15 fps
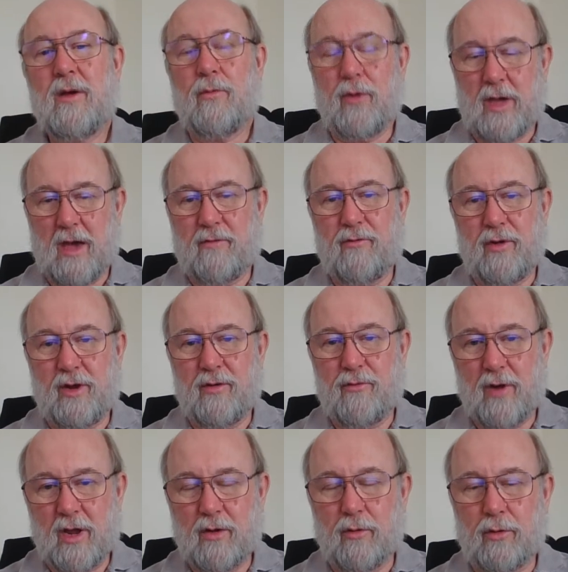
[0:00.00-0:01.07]
We have written
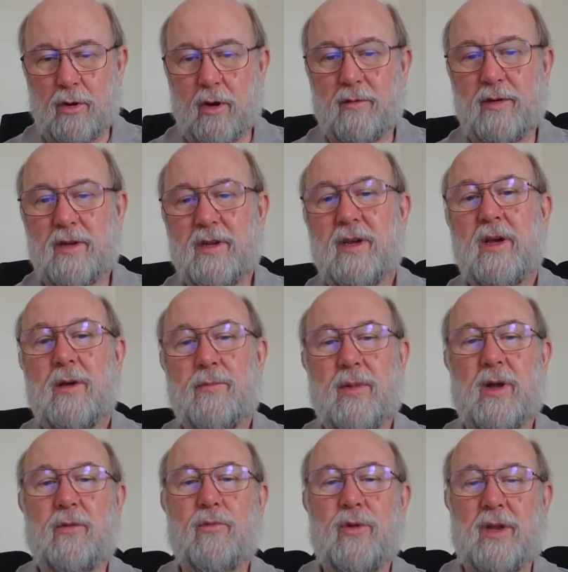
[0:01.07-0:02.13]
record of it,
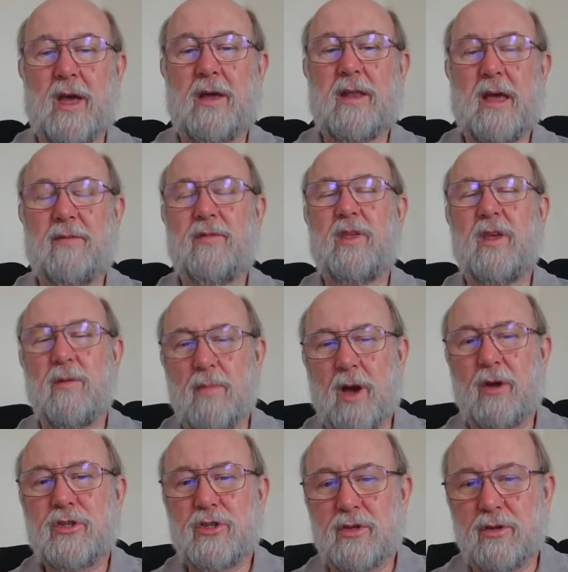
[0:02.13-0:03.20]
but we don't have the
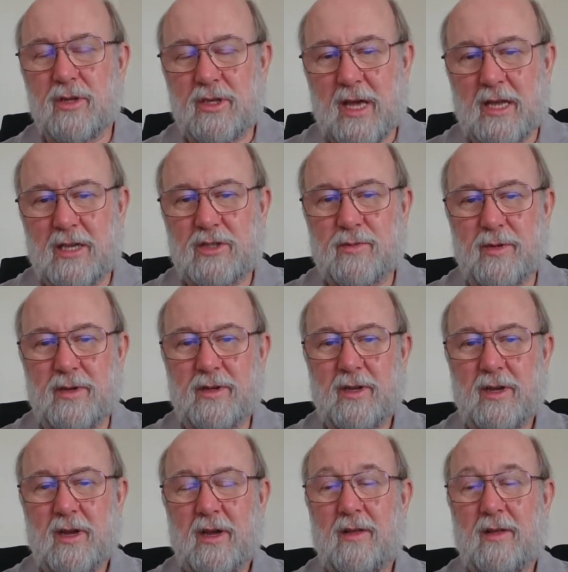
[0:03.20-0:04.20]
emotional attachment